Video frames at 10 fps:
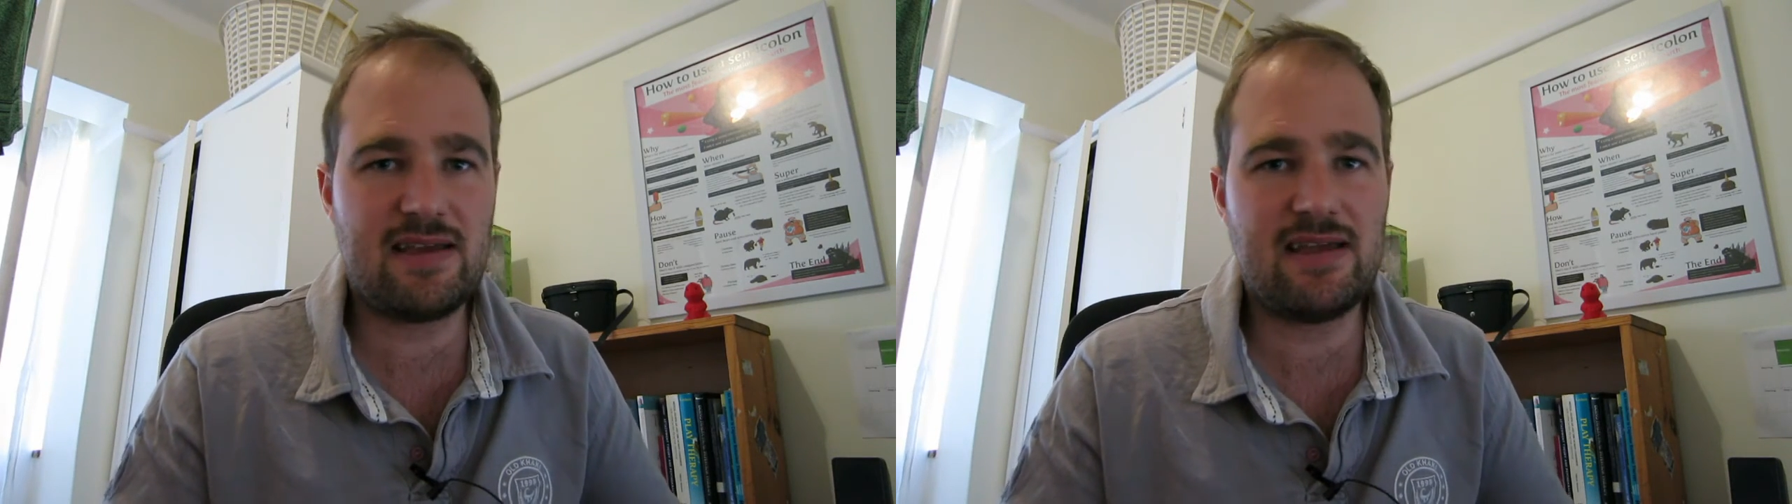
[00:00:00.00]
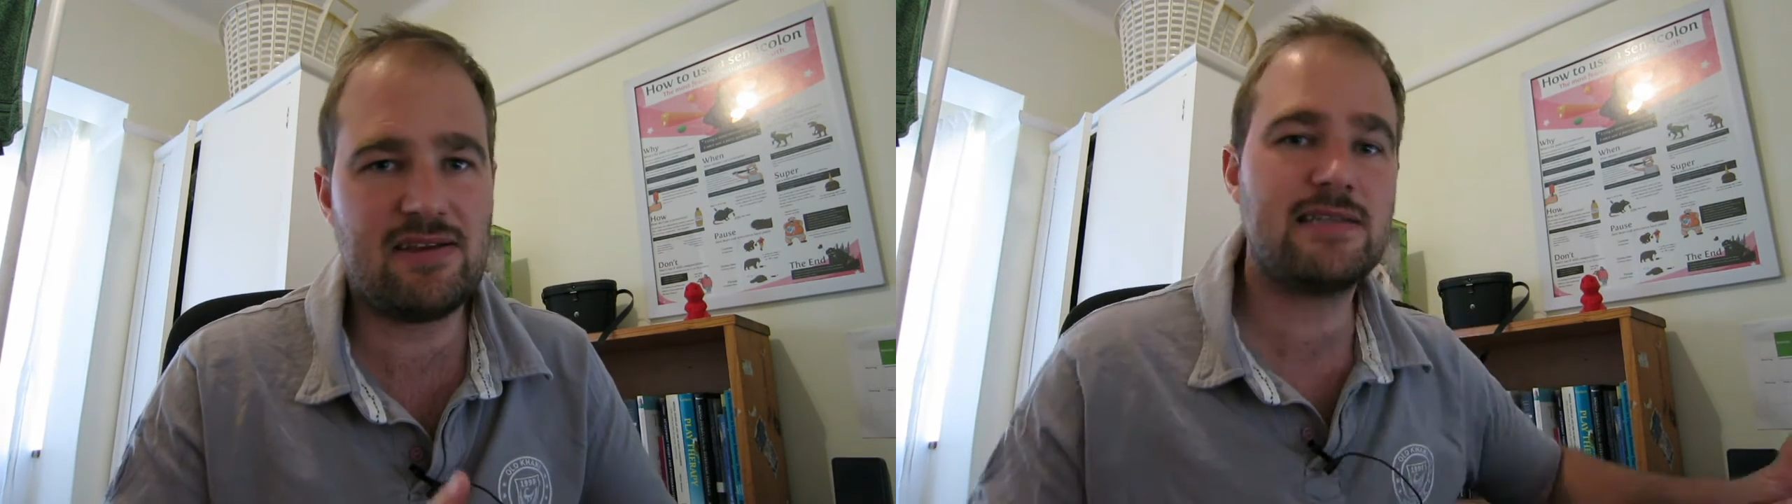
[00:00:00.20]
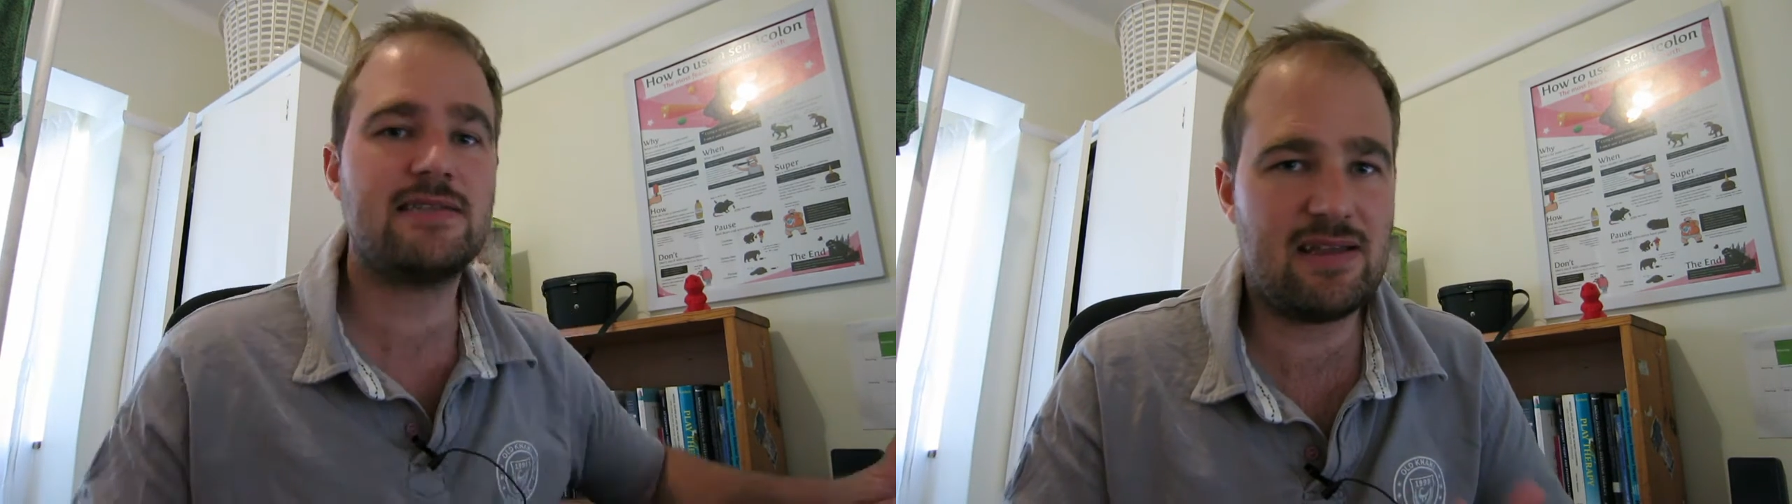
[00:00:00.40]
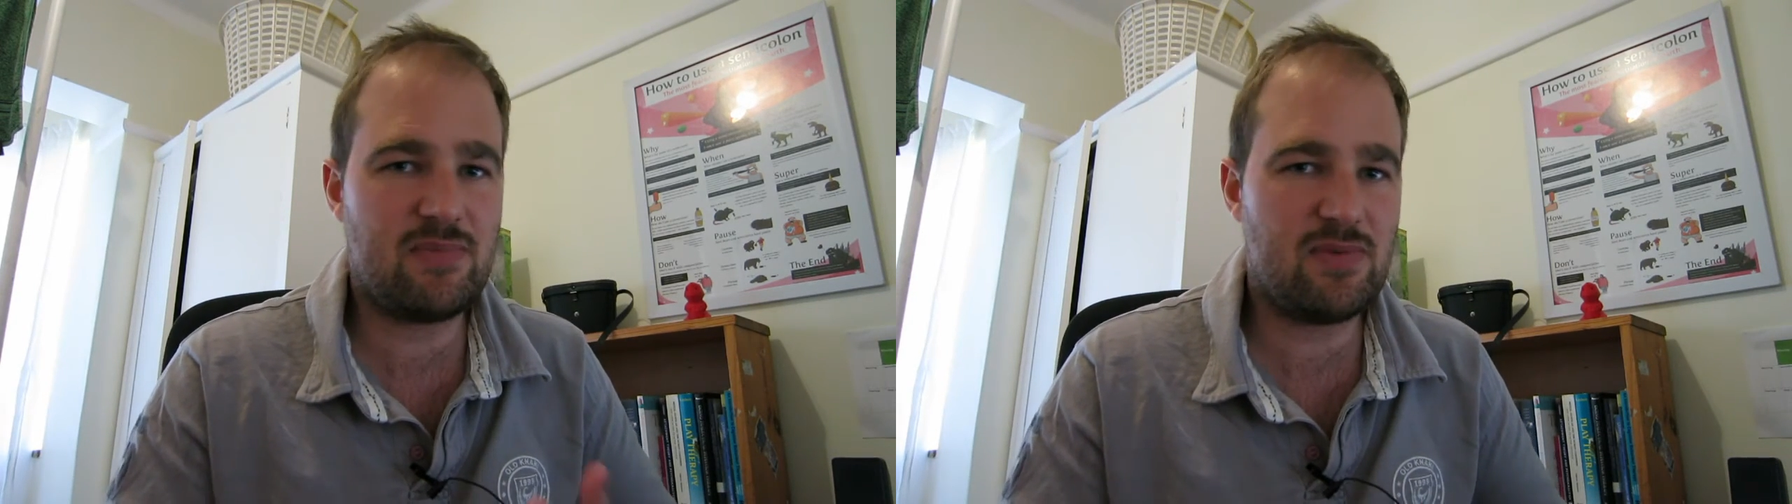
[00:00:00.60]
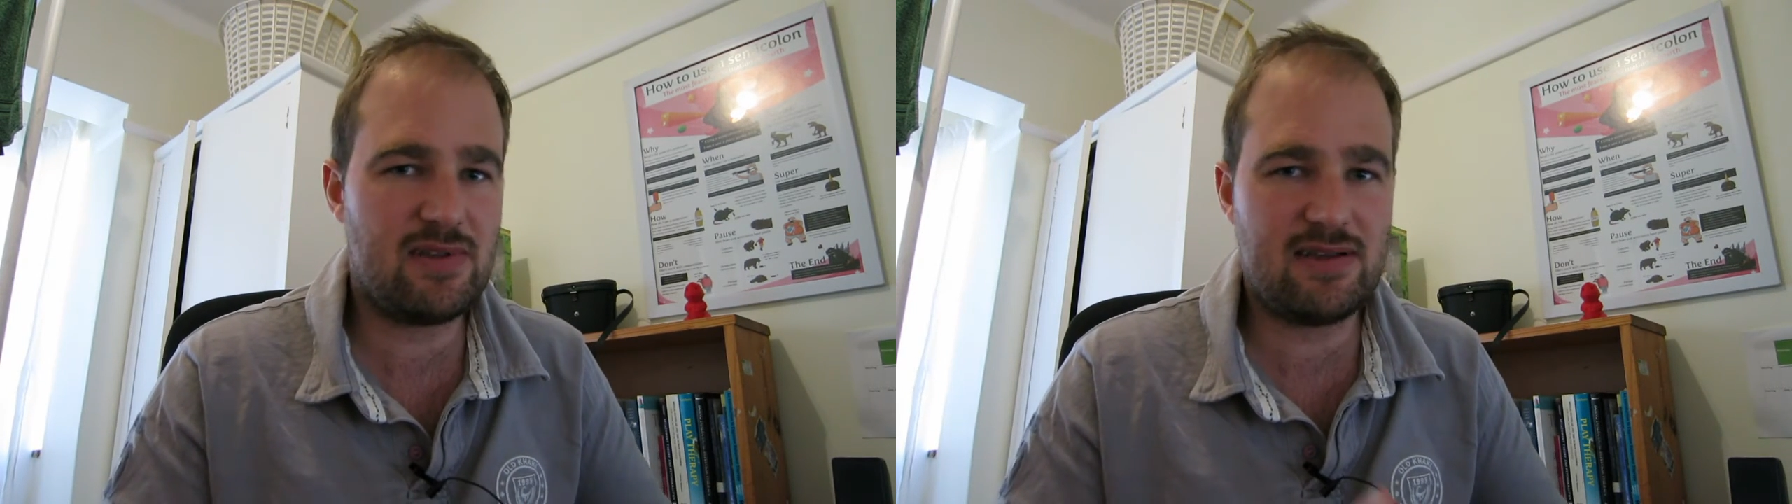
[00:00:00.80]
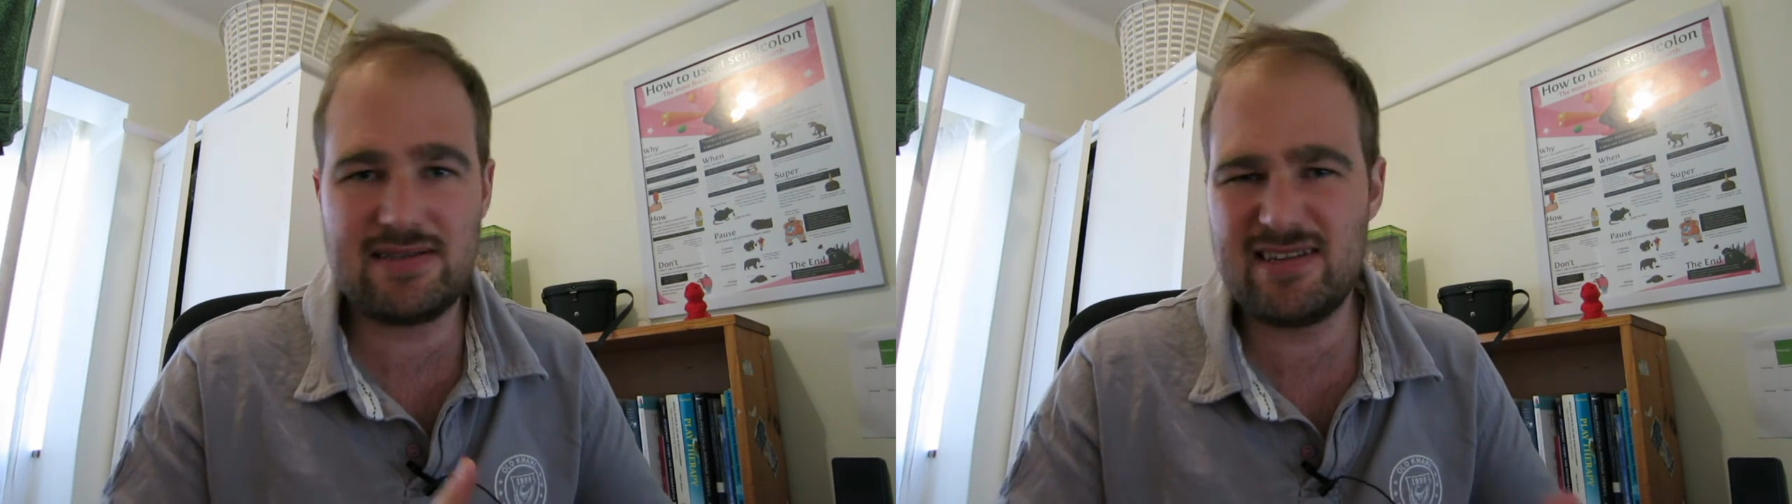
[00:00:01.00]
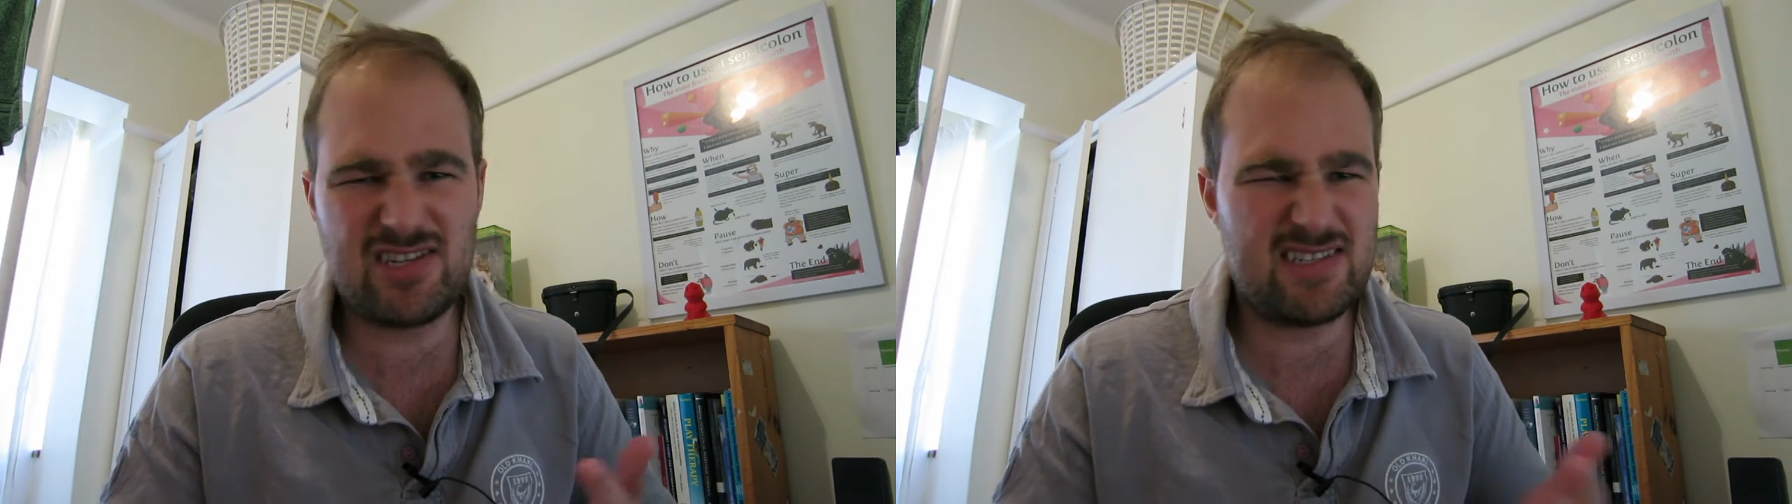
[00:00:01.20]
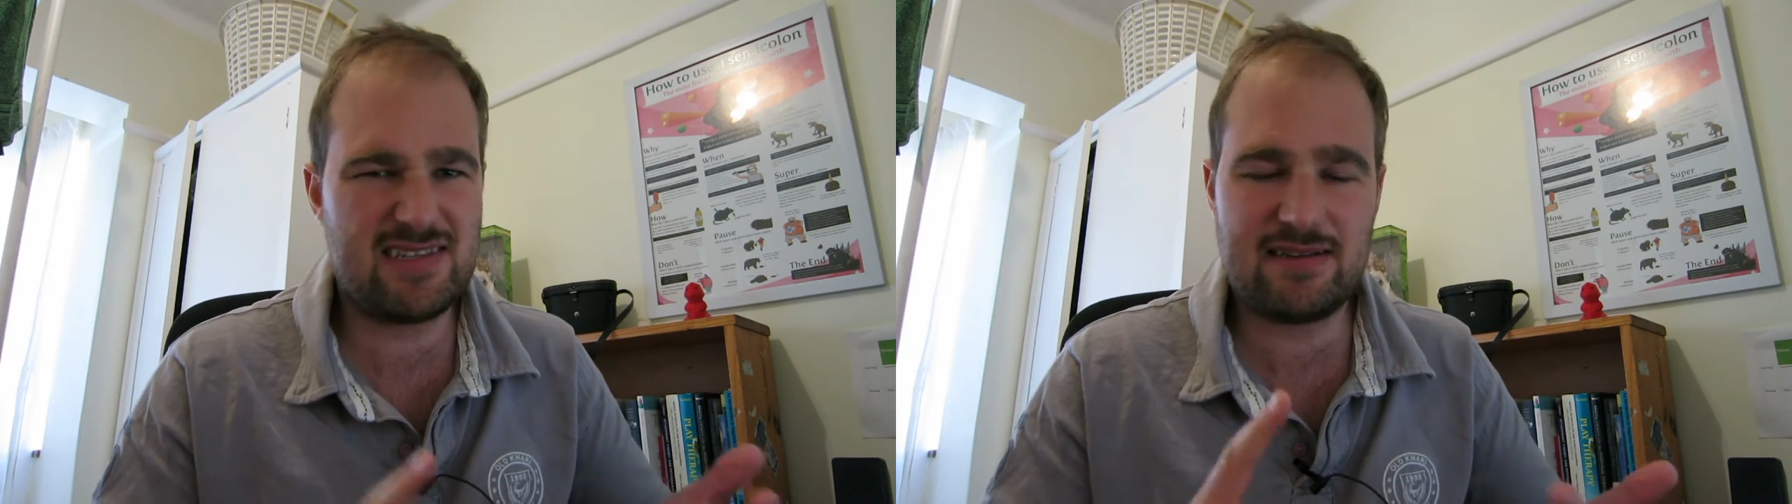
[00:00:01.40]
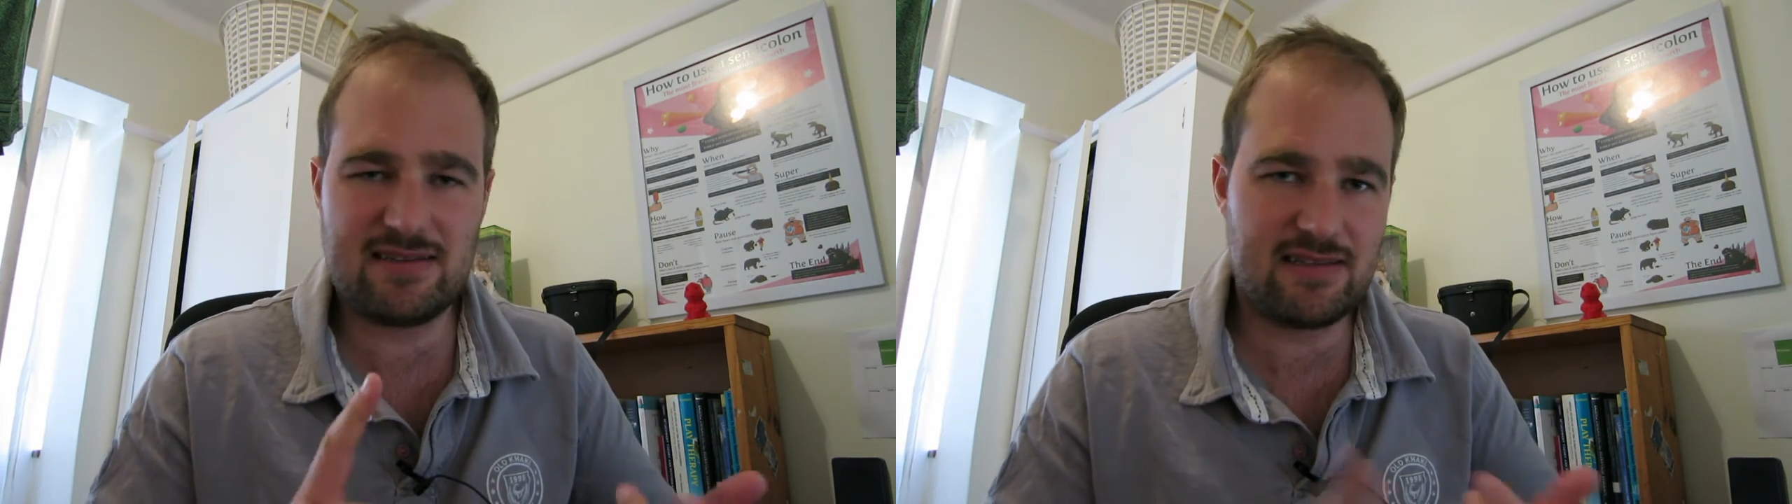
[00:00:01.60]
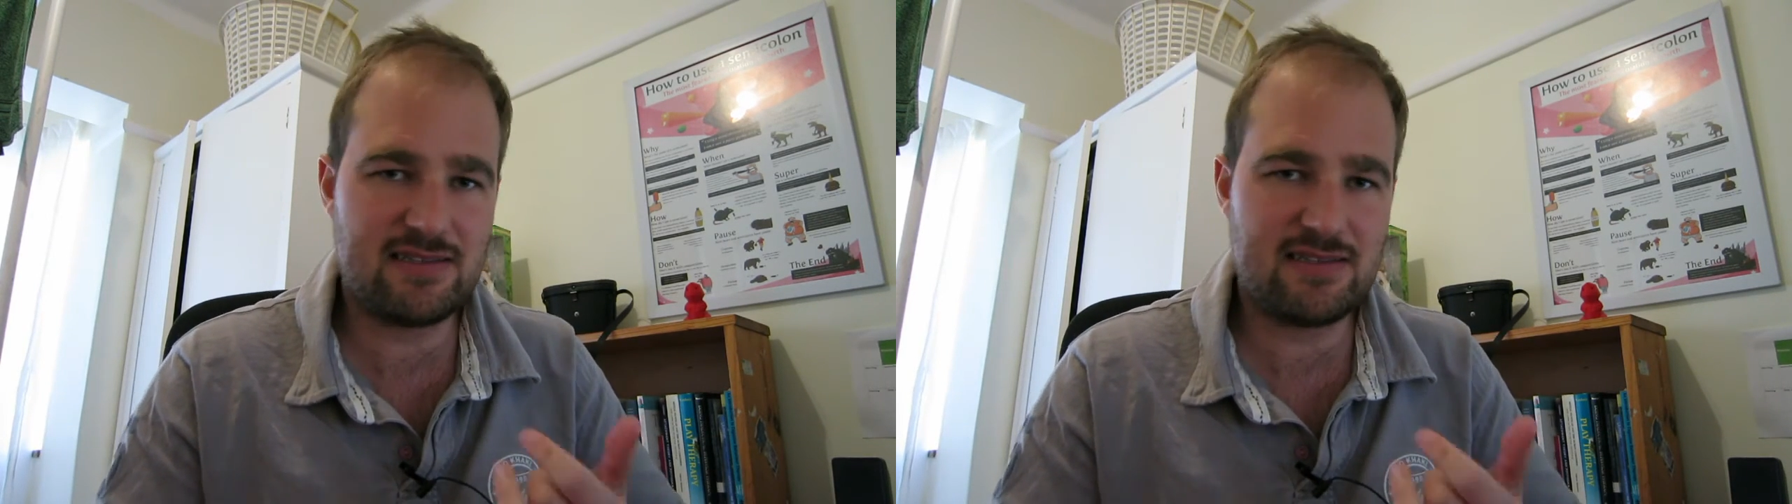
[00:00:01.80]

Can you get people there? It's logistics.